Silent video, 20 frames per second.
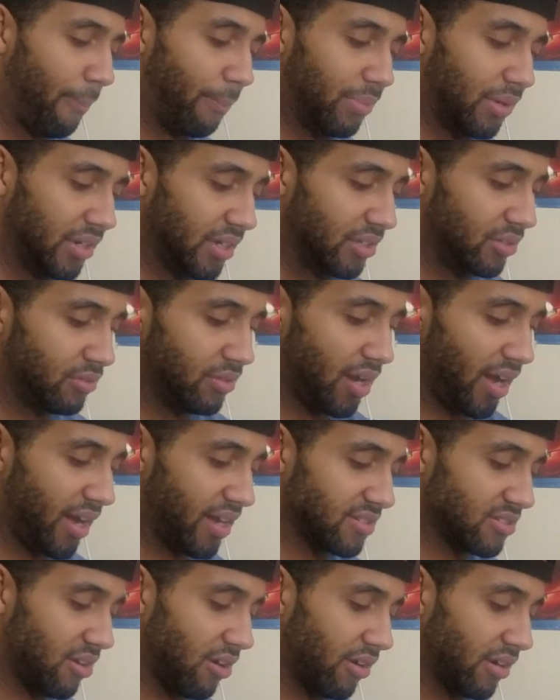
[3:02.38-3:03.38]
But you
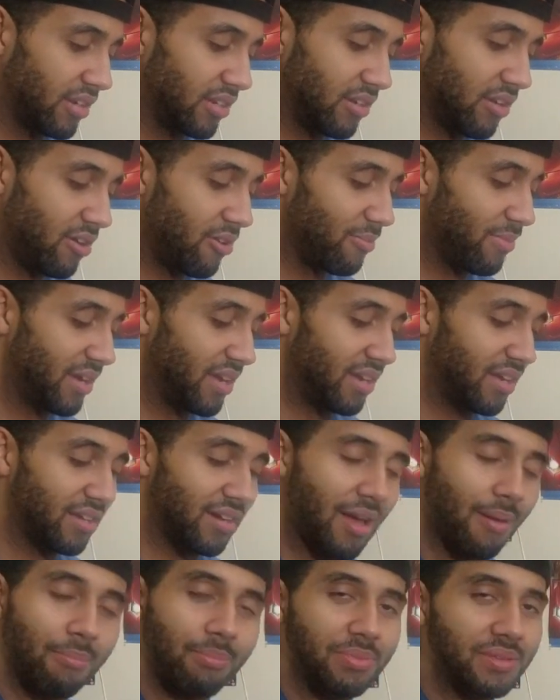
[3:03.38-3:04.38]
guys already know, man,
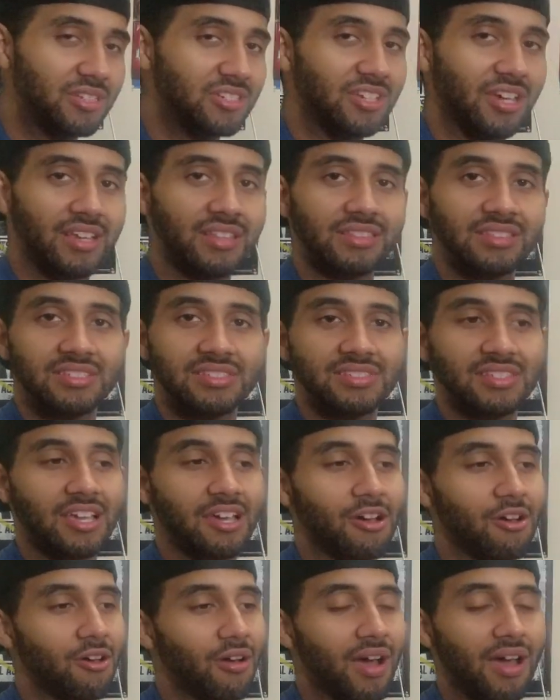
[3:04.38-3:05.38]
I'm be checking this
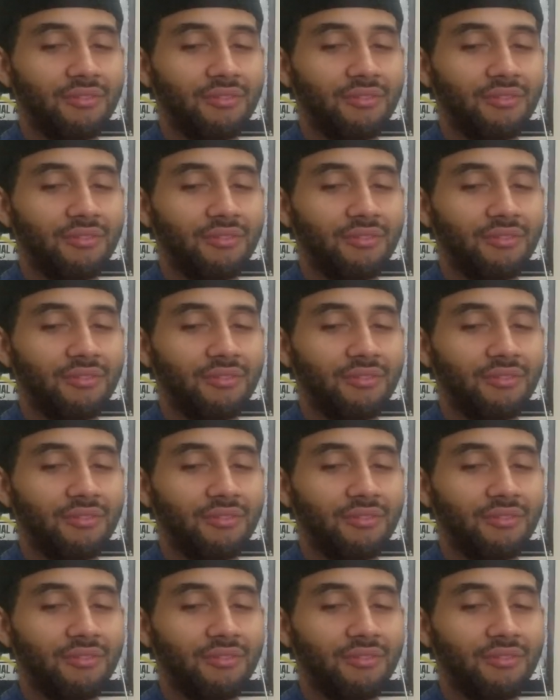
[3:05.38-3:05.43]
out.